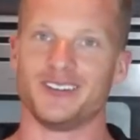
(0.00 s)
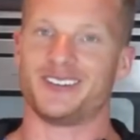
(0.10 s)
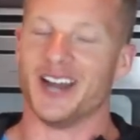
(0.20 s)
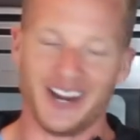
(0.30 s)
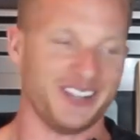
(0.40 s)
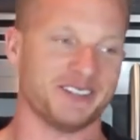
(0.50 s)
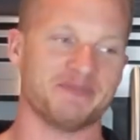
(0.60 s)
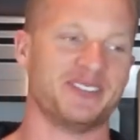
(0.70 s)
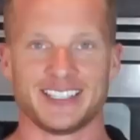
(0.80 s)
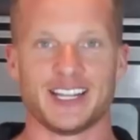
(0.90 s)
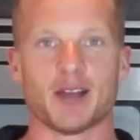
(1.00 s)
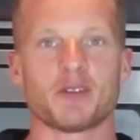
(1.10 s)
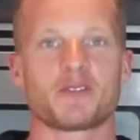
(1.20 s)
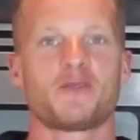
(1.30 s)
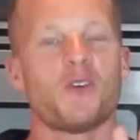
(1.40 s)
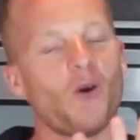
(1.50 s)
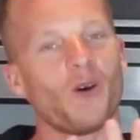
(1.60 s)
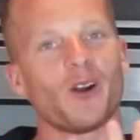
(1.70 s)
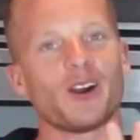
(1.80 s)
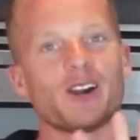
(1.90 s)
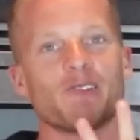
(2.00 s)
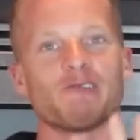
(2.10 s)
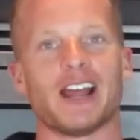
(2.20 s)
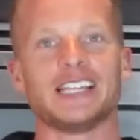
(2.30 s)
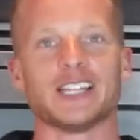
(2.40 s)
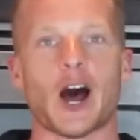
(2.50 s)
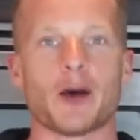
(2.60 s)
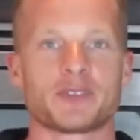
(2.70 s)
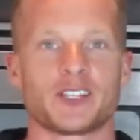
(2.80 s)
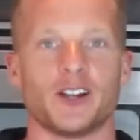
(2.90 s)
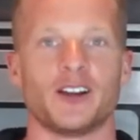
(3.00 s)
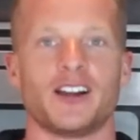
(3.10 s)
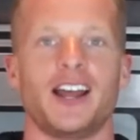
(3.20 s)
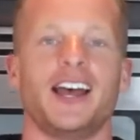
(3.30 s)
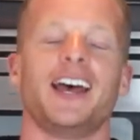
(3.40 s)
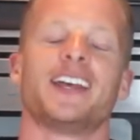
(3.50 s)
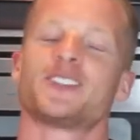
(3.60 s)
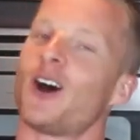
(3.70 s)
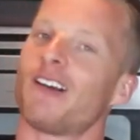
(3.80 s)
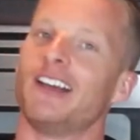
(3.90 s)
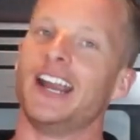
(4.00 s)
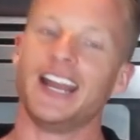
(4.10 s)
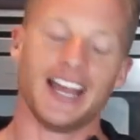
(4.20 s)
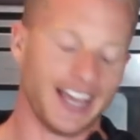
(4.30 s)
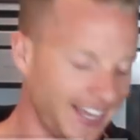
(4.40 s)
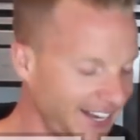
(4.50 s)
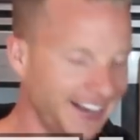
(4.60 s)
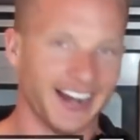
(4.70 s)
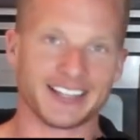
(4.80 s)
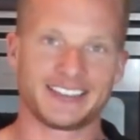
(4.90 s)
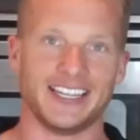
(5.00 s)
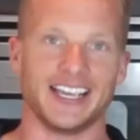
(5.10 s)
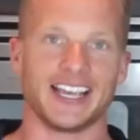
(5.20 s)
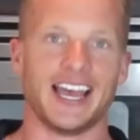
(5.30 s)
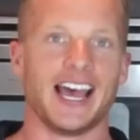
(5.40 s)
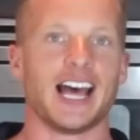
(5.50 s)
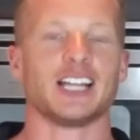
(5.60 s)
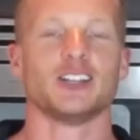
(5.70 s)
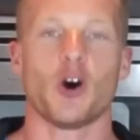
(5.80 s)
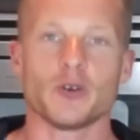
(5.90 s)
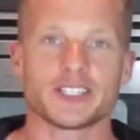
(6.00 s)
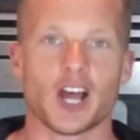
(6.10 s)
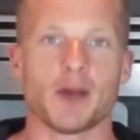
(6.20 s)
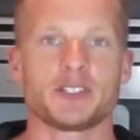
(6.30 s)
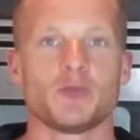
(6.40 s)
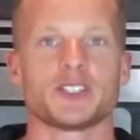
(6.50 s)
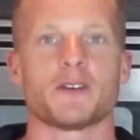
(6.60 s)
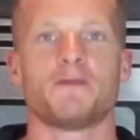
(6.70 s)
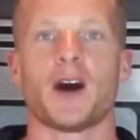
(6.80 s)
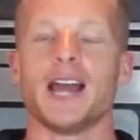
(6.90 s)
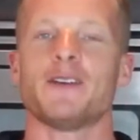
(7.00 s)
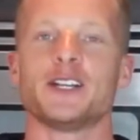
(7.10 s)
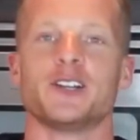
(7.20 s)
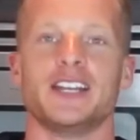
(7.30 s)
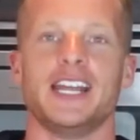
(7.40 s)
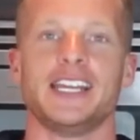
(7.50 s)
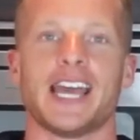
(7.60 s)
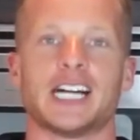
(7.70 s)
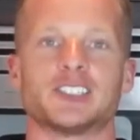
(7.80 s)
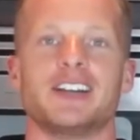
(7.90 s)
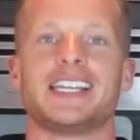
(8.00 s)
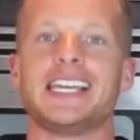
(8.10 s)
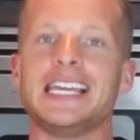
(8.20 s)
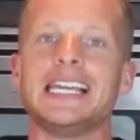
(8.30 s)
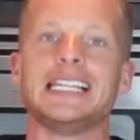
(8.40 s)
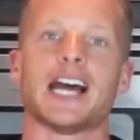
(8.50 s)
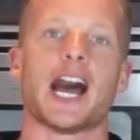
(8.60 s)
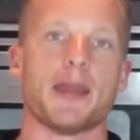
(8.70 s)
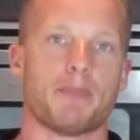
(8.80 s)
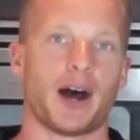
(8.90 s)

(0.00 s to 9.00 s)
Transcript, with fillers: damn. Number four, Red Lobster. Sorry, nothing. Lowest option was a 580 calorie key lime